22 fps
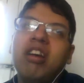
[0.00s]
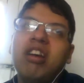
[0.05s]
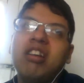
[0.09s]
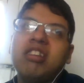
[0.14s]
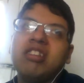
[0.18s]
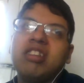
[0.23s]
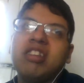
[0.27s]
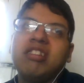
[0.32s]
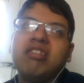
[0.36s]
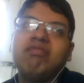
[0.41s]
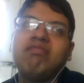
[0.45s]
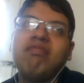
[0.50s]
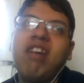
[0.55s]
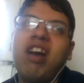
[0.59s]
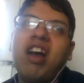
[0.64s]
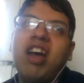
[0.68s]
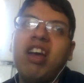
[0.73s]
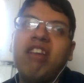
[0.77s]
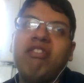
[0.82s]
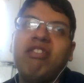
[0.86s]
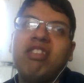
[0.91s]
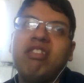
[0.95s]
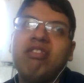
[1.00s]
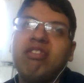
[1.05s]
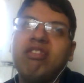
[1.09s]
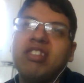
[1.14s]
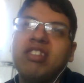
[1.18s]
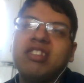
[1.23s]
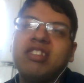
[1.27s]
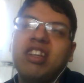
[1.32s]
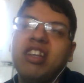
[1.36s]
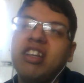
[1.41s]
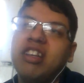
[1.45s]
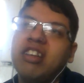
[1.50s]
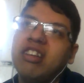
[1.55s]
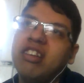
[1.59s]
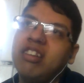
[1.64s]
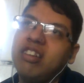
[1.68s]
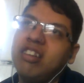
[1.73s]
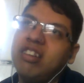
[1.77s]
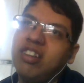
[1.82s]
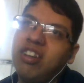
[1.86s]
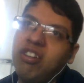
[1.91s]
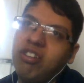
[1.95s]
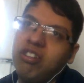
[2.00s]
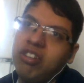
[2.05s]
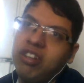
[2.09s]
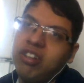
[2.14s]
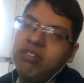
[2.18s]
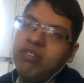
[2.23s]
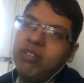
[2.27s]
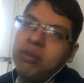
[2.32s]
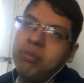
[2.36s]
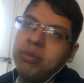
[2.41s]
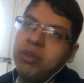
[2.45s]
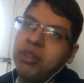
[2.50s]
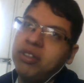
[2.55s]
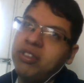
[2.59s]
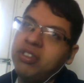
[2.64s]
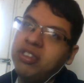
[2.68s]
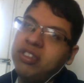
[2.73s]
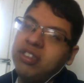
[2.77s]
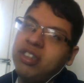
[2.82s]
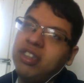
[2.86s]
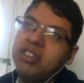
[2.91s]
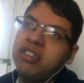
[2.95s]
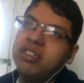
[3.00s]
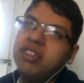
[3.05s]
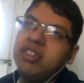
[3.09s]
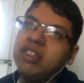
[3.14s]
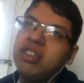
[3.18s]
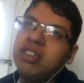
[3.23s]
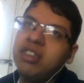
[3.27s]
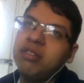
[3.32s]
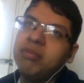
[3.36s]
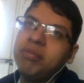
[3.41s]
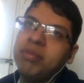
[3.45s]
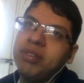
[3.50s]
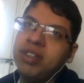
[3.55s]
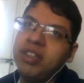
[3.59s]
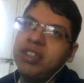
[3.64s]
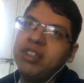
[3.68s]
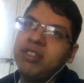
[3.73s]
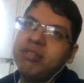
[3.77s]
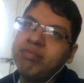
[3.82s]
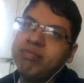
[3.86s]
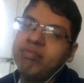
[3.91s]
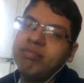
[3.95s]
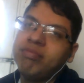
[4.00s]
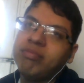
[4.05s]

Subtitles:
I said Ivan was like a owner of a merchandising company,